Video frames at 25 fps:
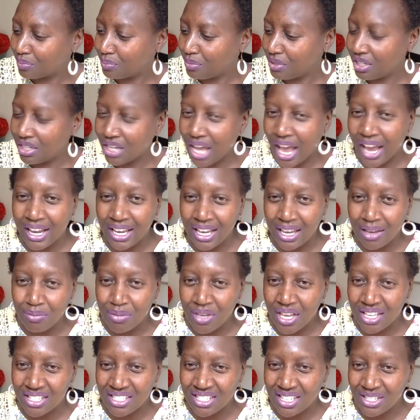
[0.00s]
I came
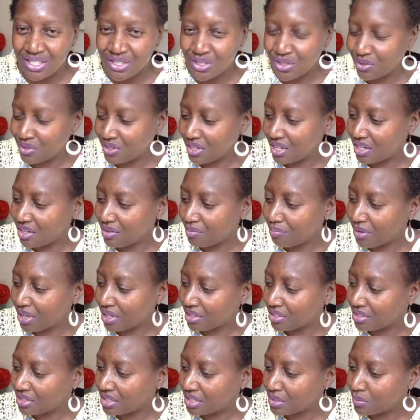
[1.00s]
here as a student,
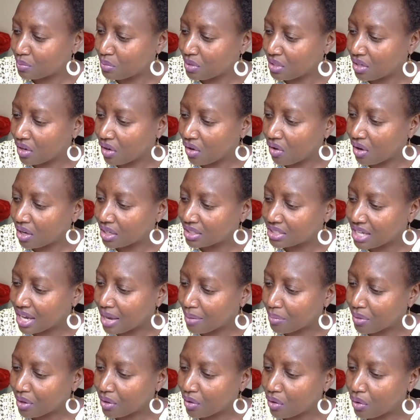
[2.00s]
but it's been a long
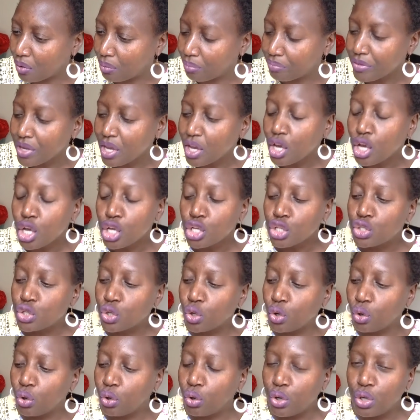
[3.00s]
time ago.
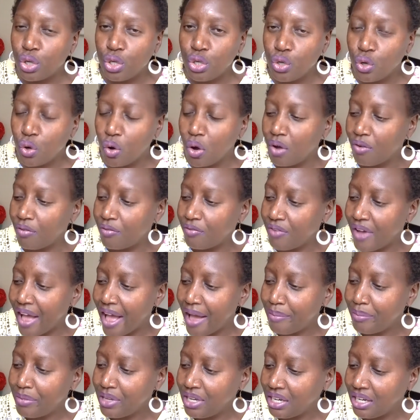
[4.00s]
So your
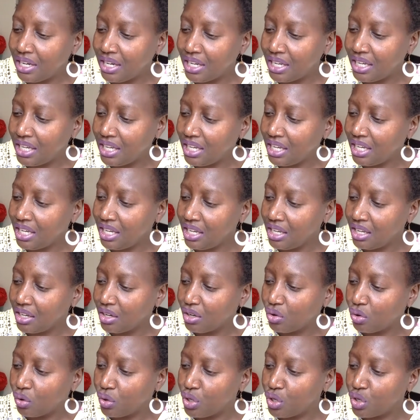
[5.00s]
family
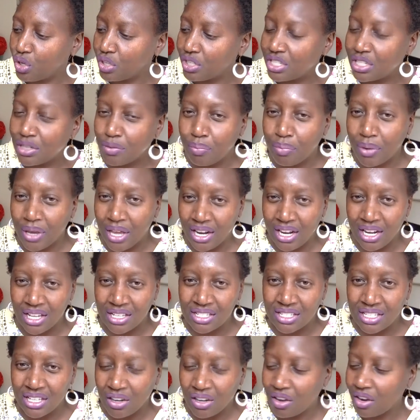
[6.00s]
or your
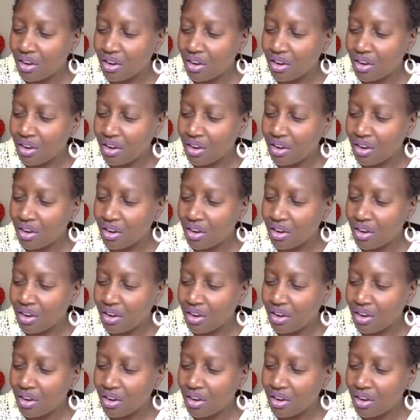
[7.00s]
dependents, they're